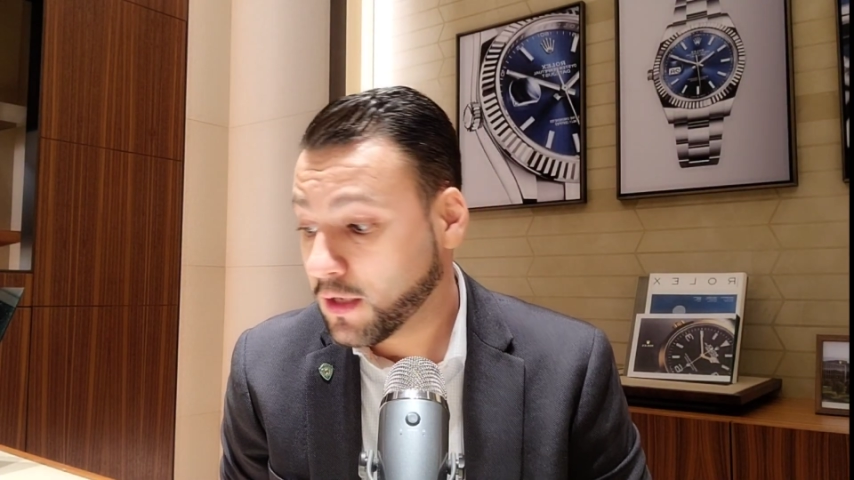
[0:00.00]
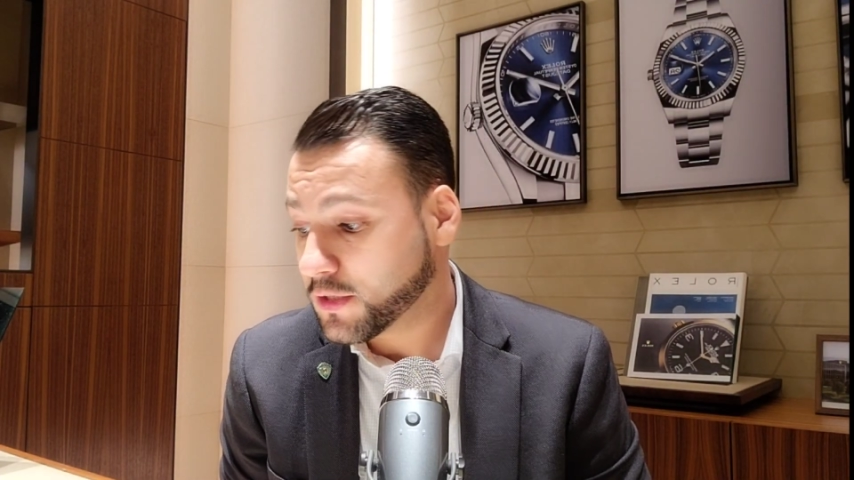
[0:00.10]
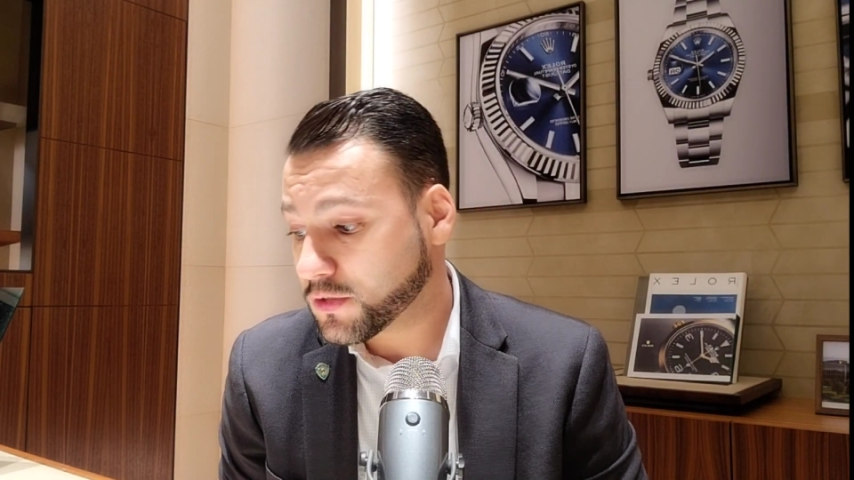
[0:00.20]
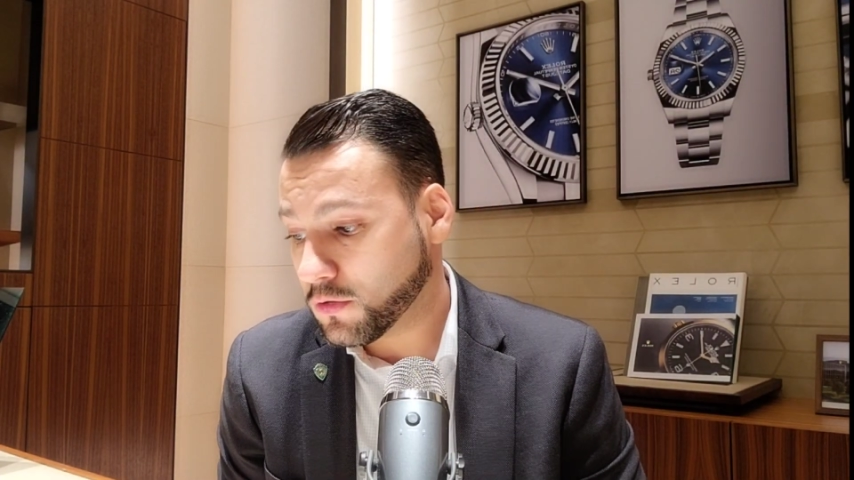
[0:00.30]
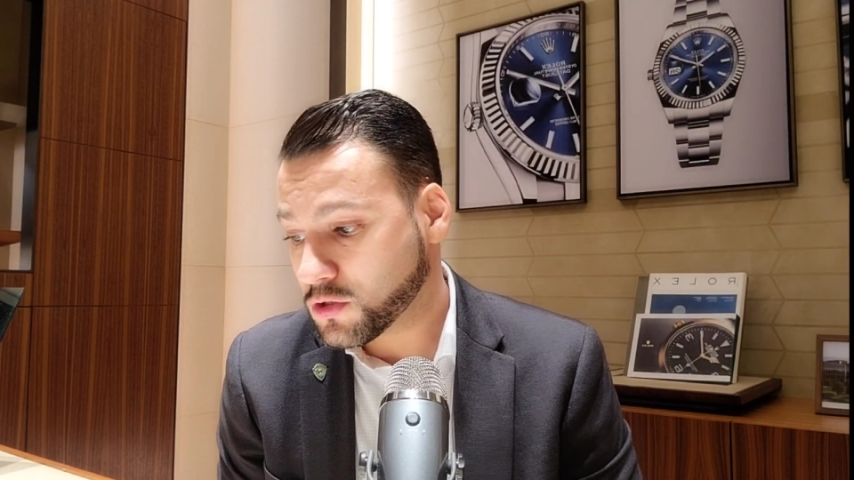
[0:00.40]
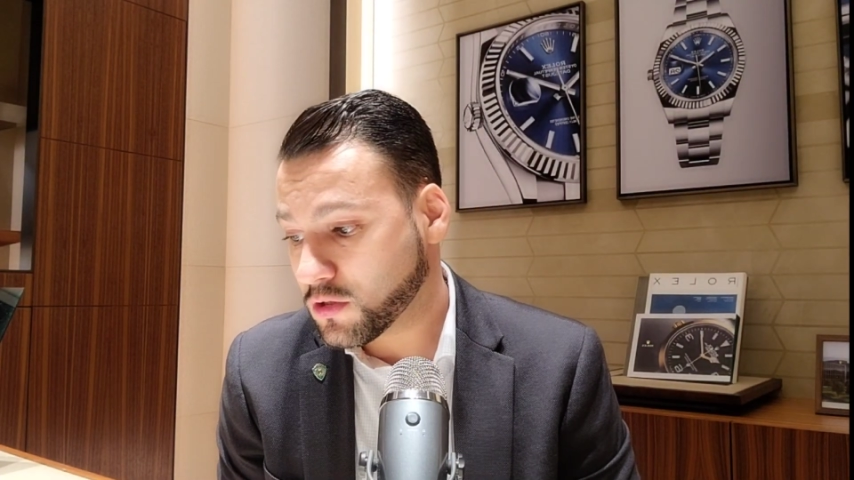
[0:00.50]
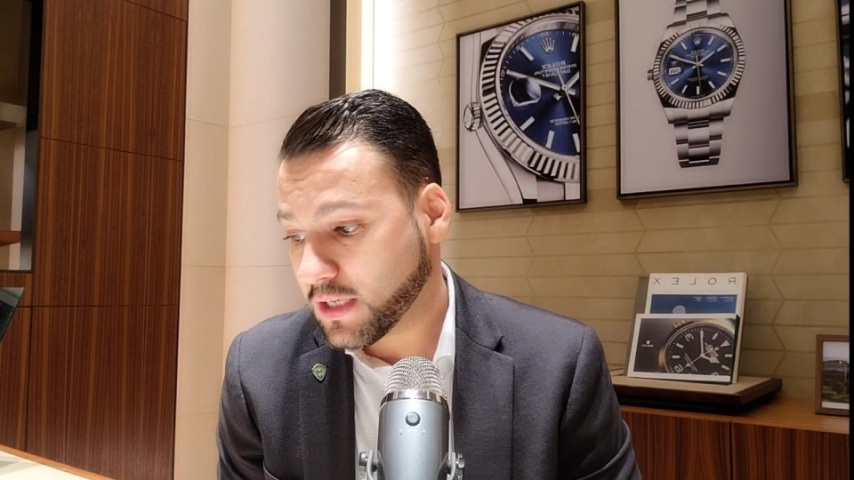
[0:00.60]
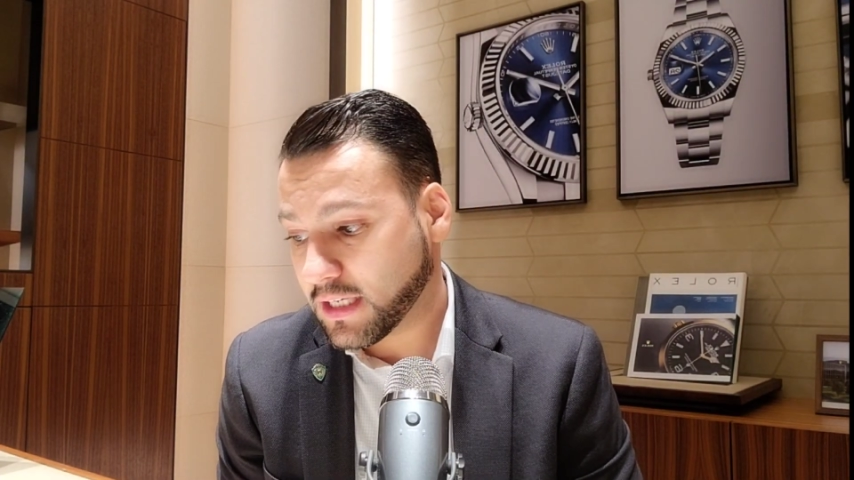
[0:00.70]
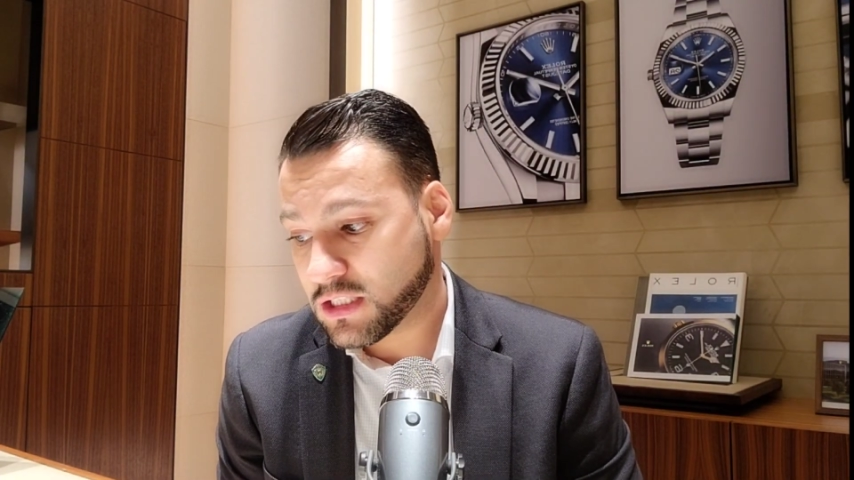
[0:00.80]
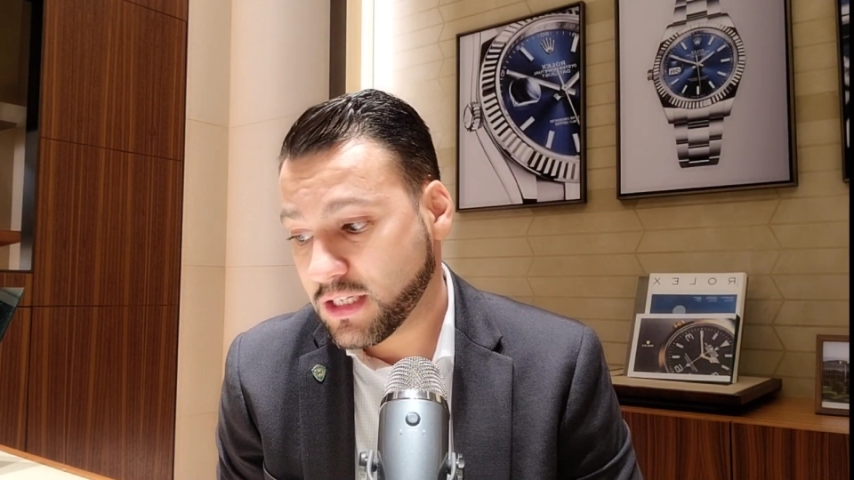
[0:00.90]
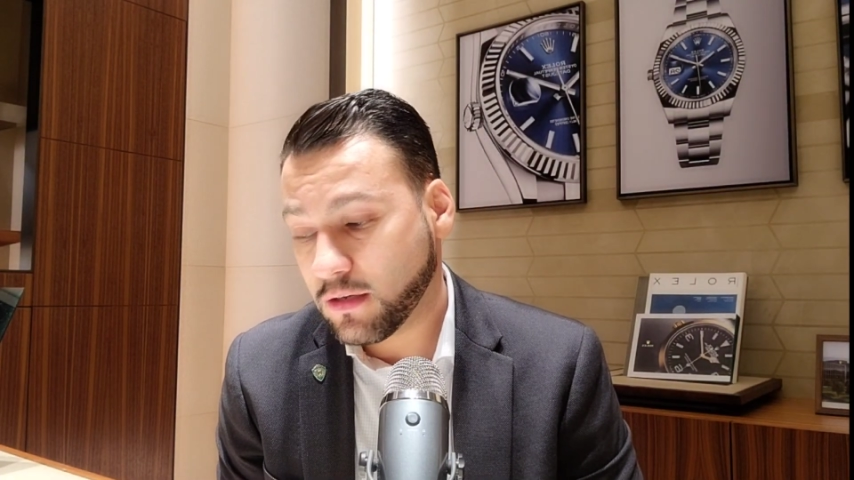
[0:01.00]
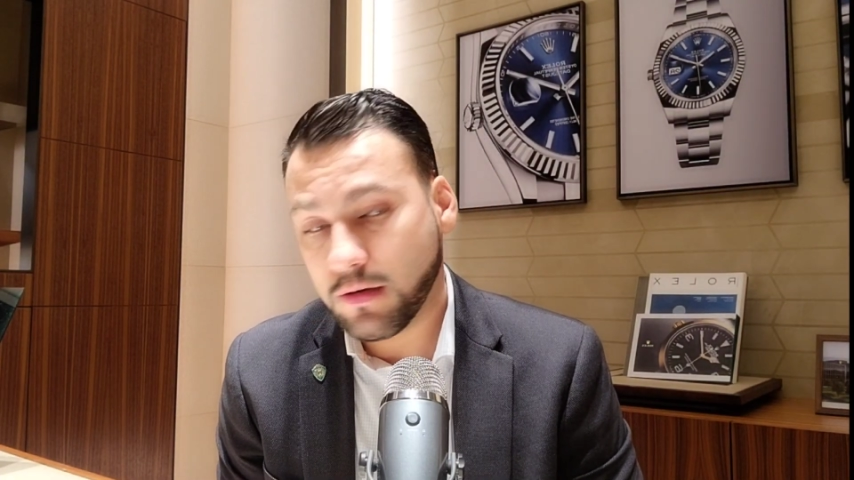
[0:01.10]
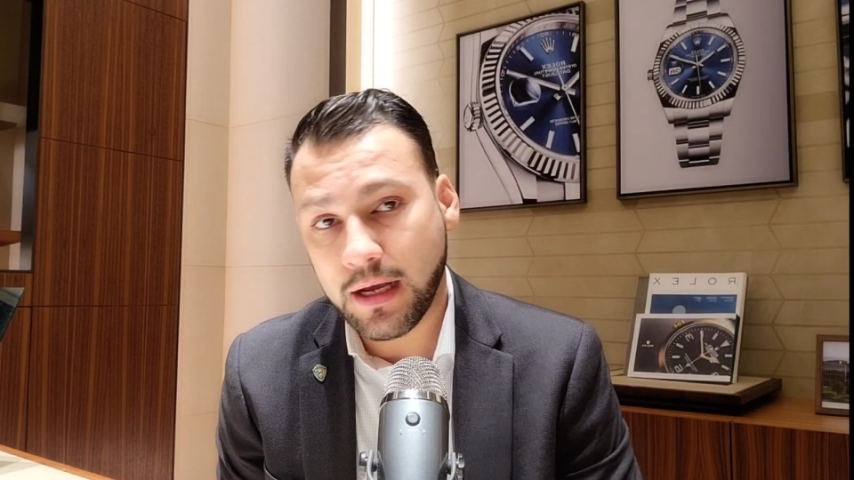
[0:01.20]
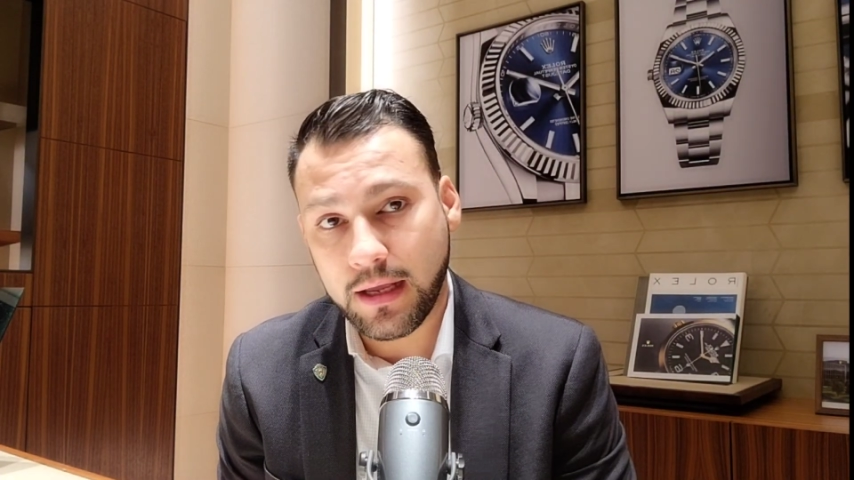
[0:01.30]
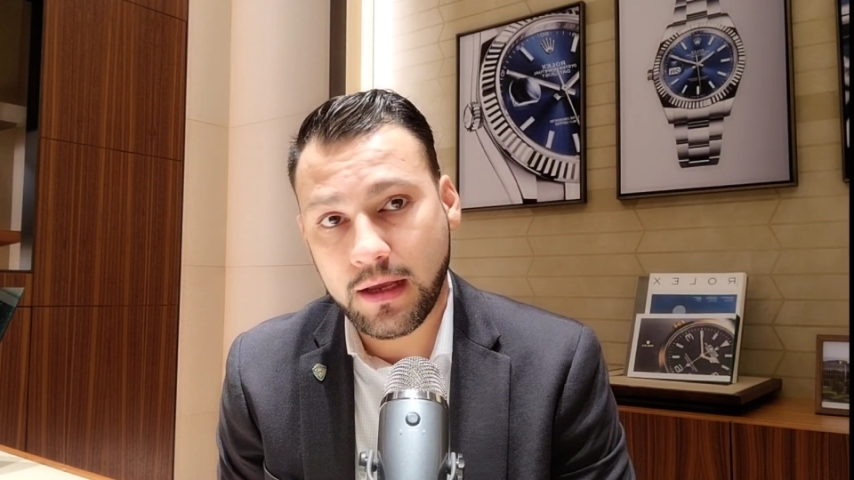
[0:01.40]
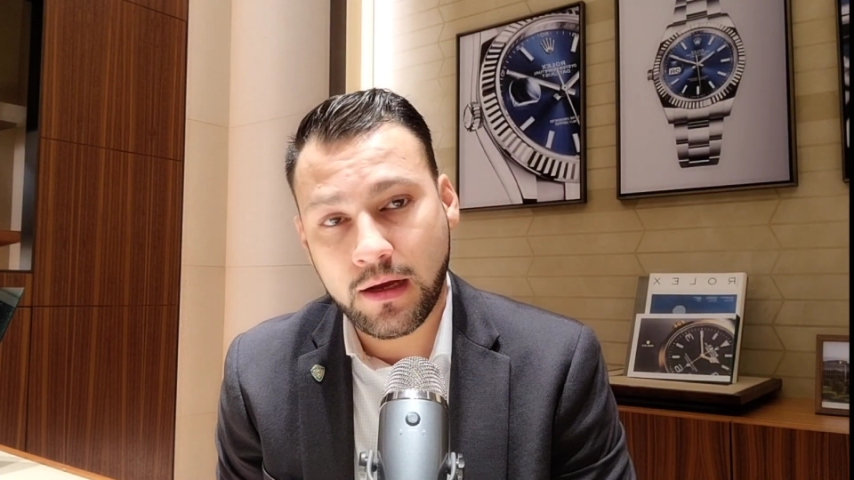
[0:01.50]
So just like I said,